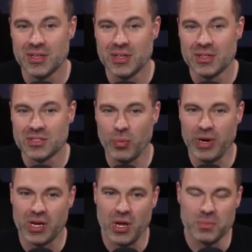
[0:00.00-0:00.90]
So
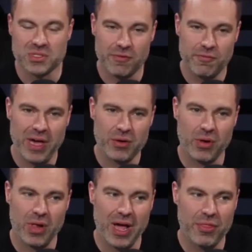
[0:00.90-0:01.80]
when it comes to
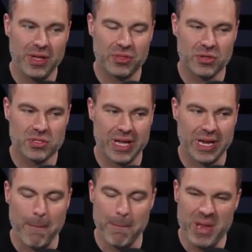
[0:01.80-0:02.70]
federal, I think there's like
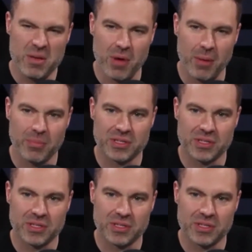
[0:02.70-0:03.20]
a minimum.